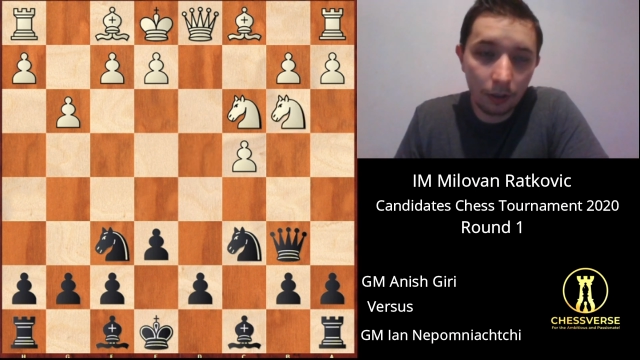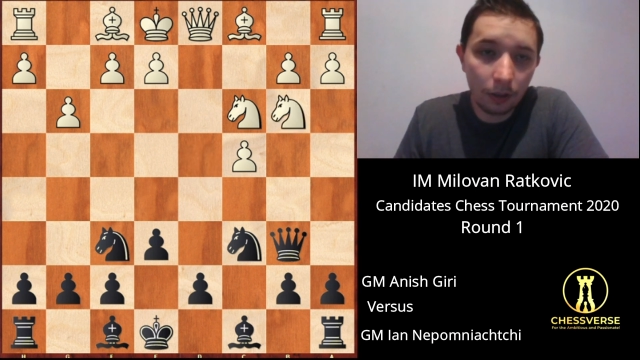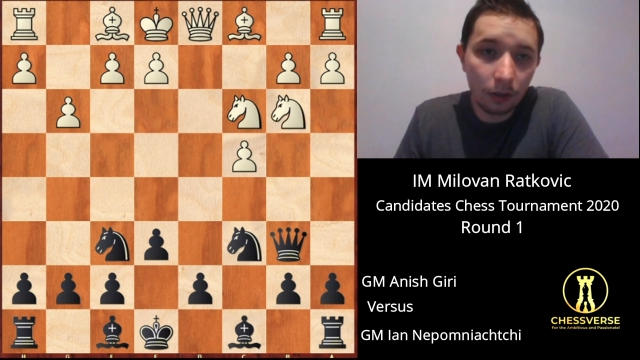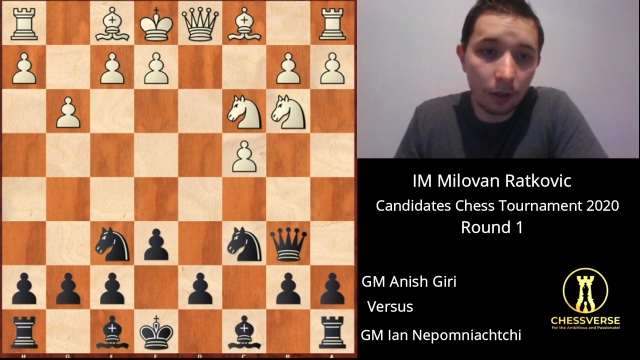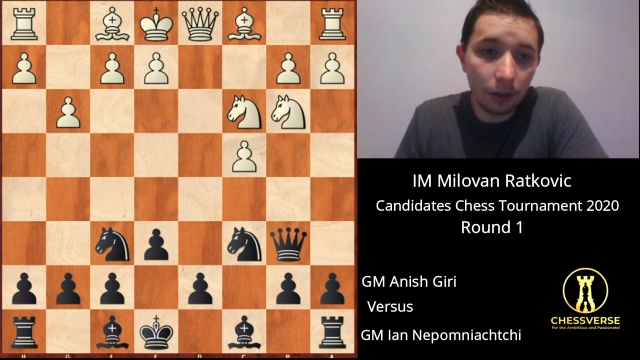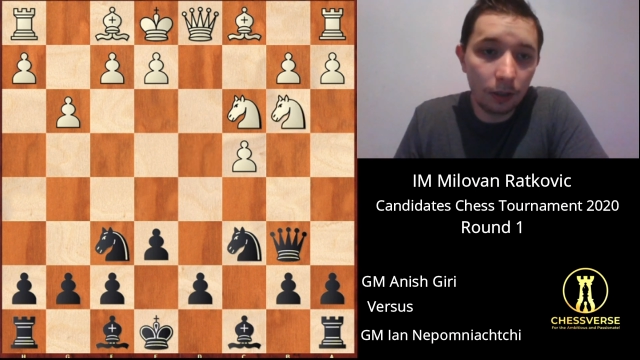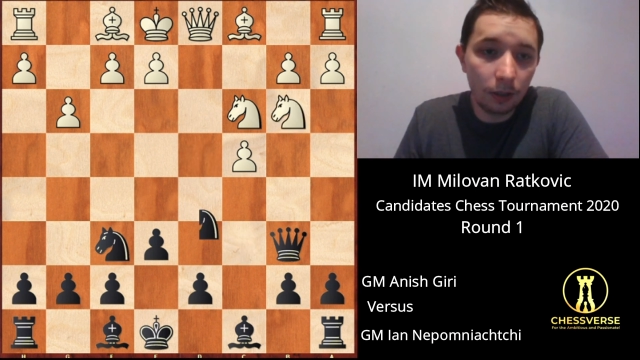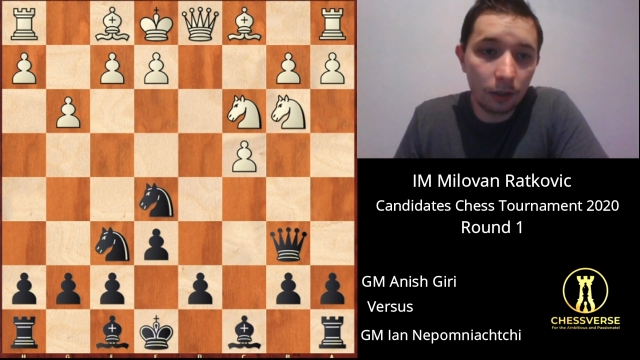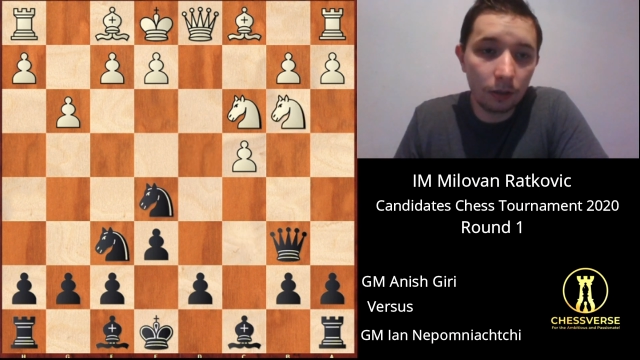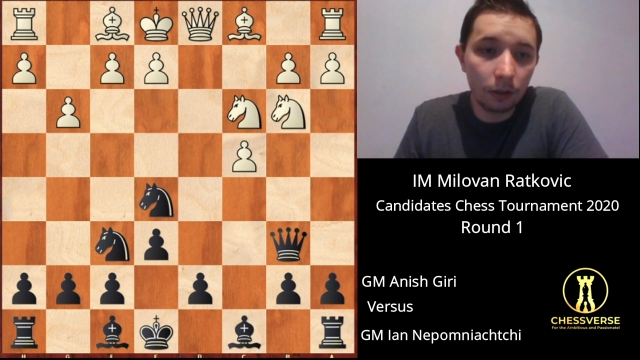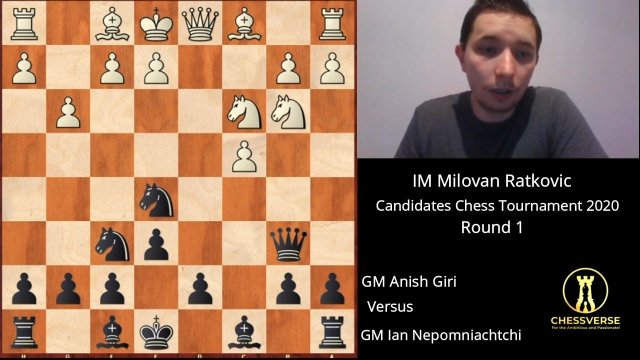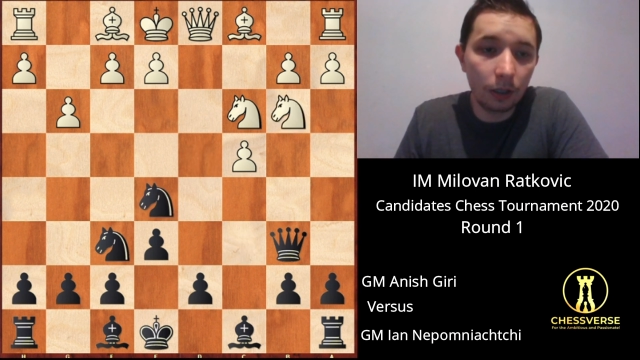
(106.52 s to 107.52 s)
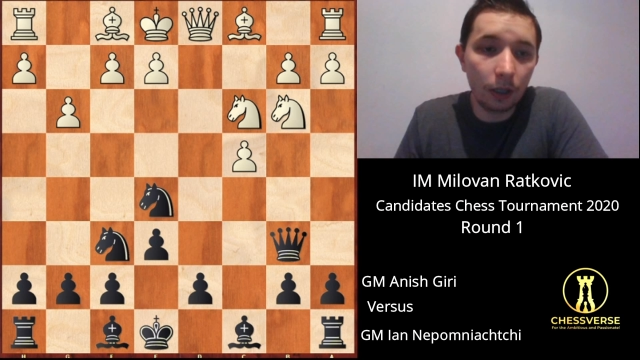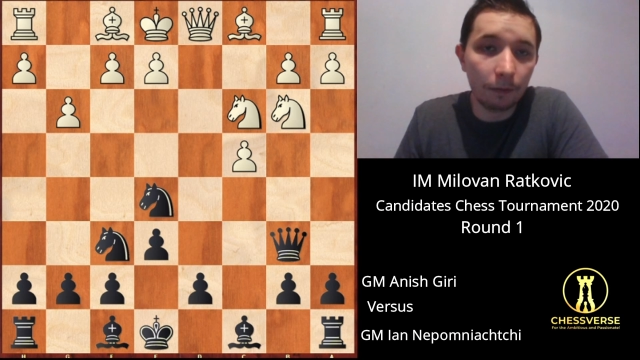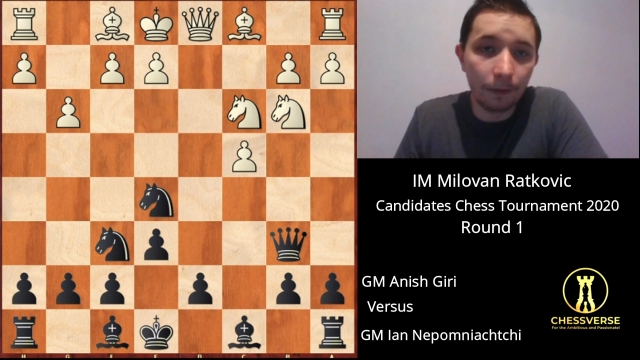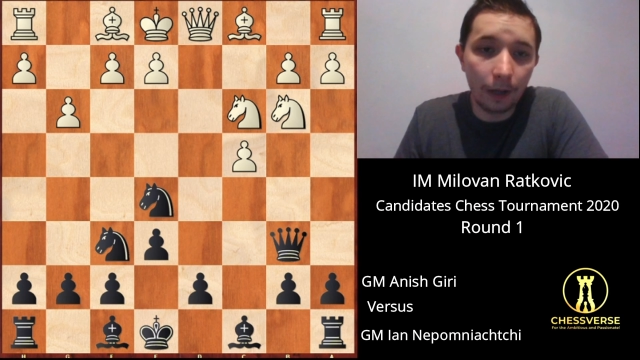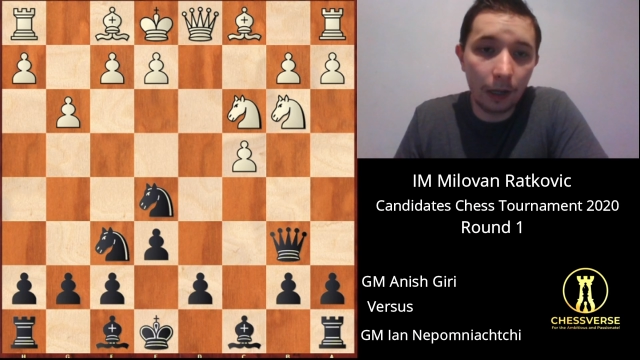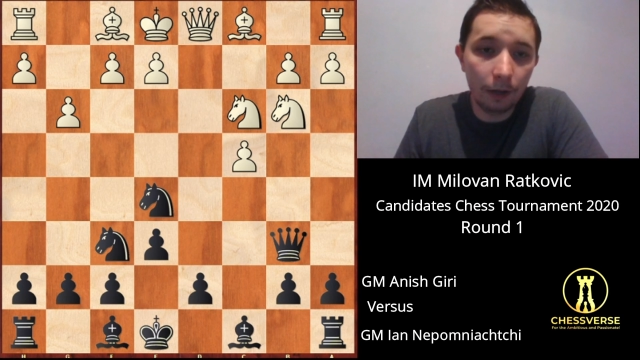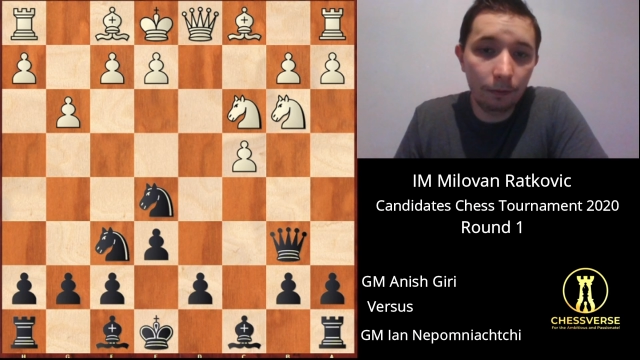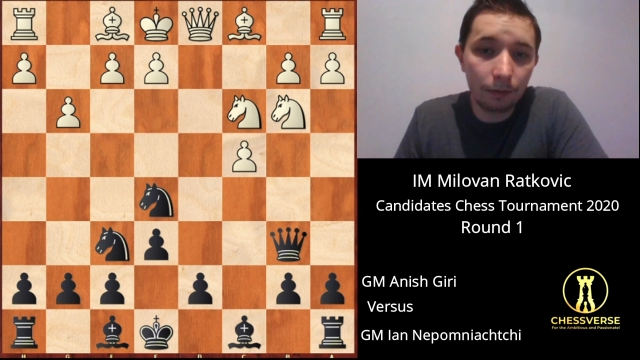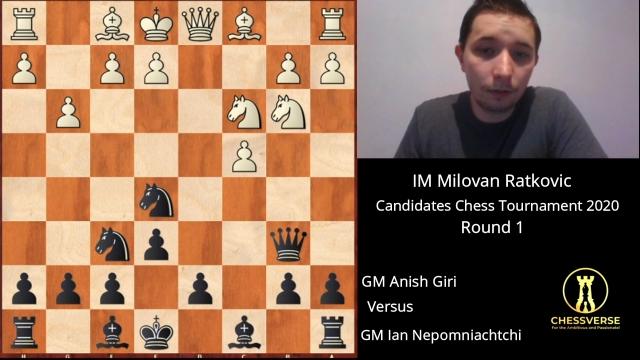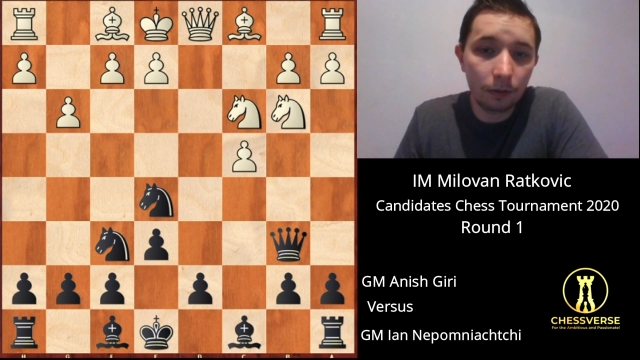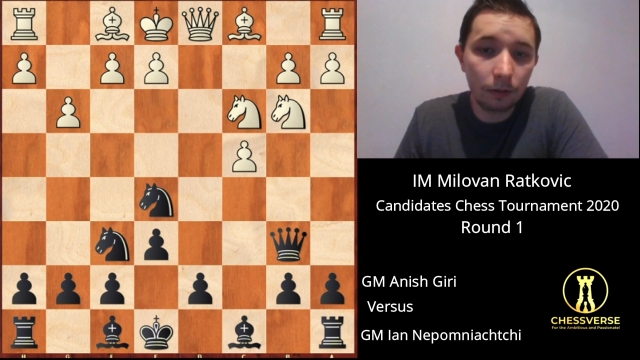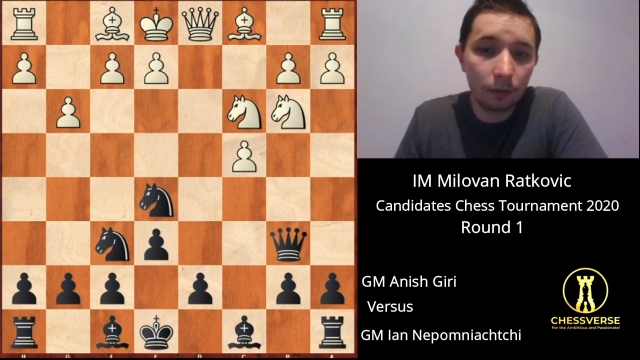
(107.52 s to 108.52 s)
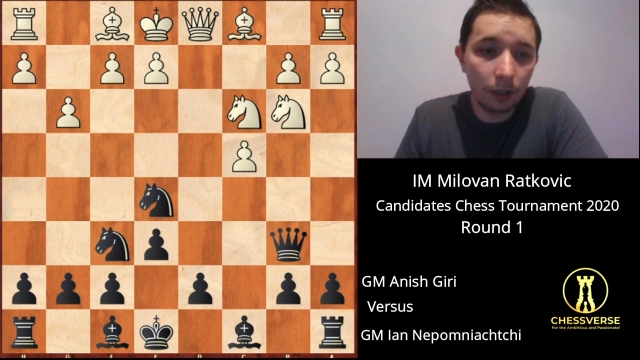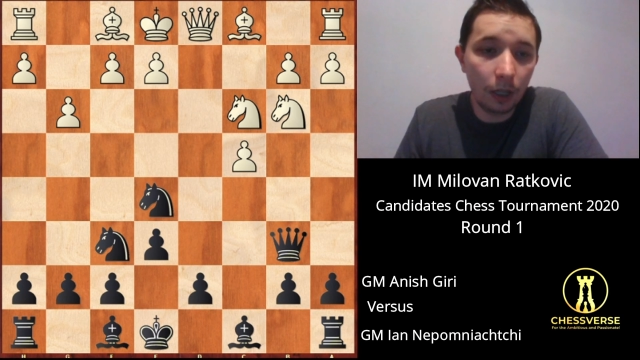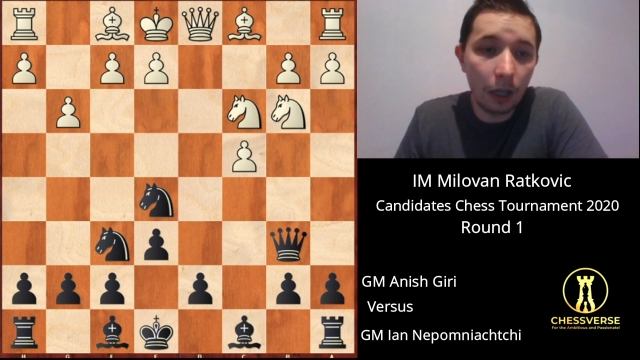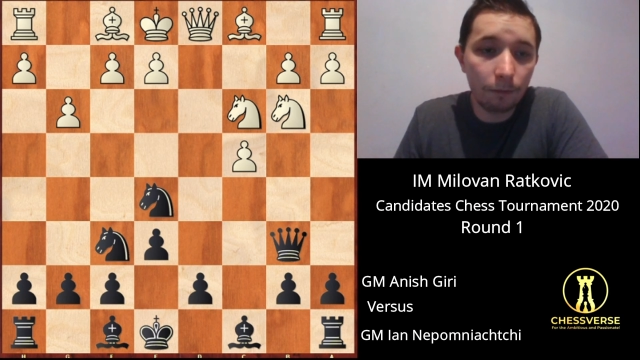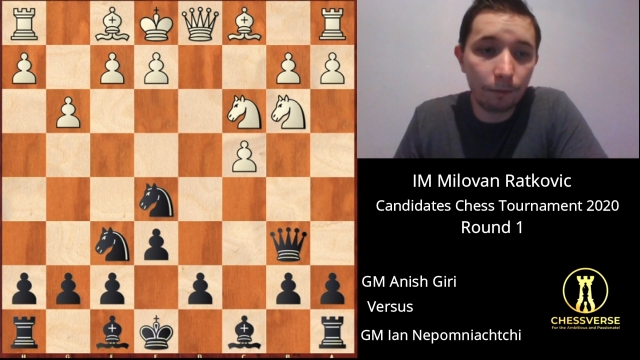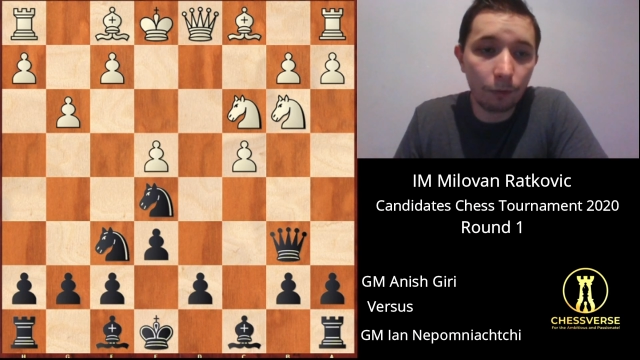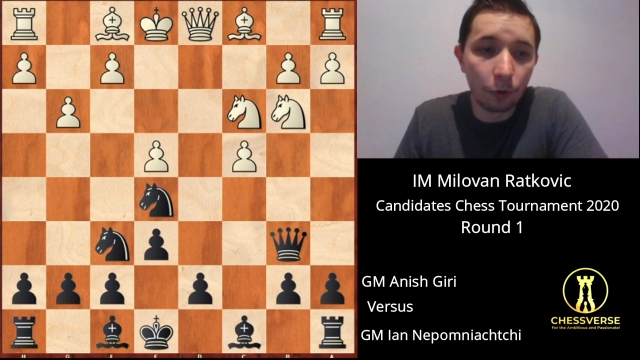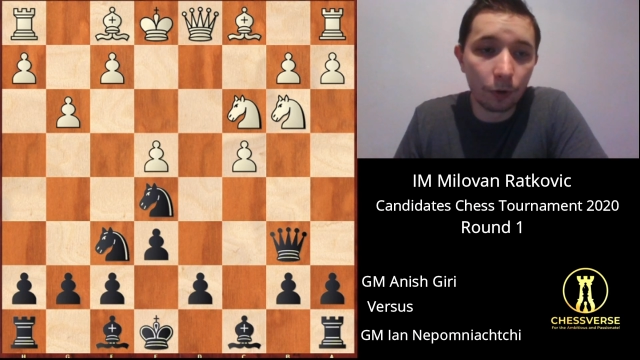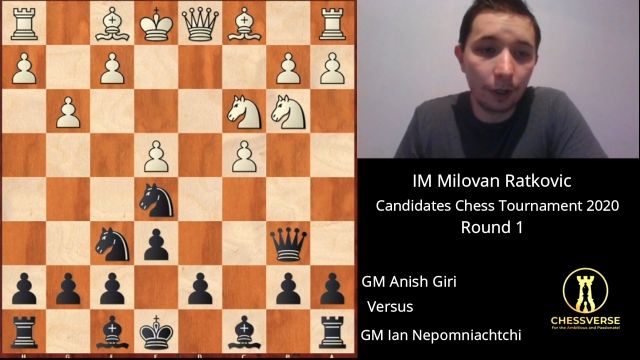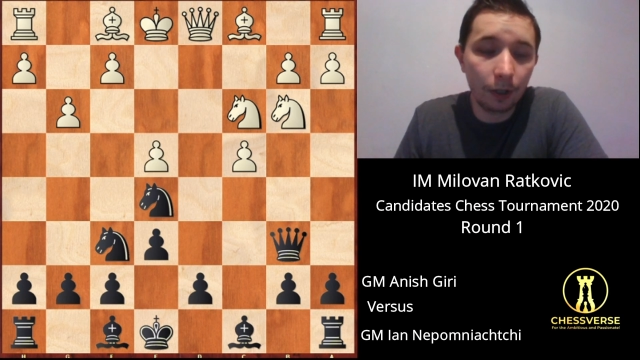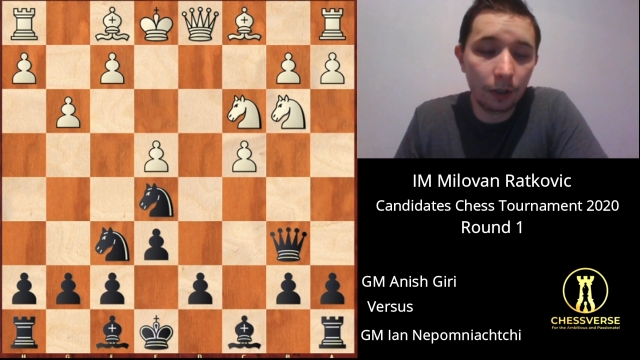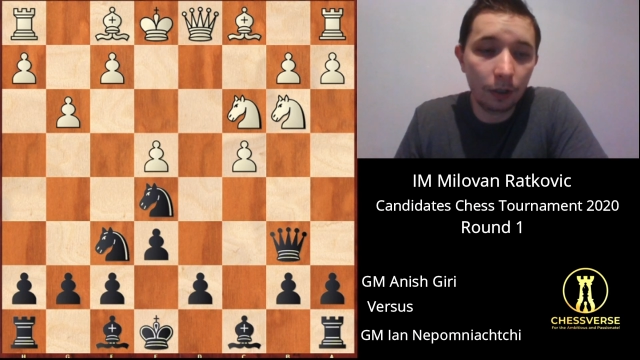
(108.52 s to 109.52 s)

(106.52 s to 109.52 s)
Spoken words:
Knight e5, e4,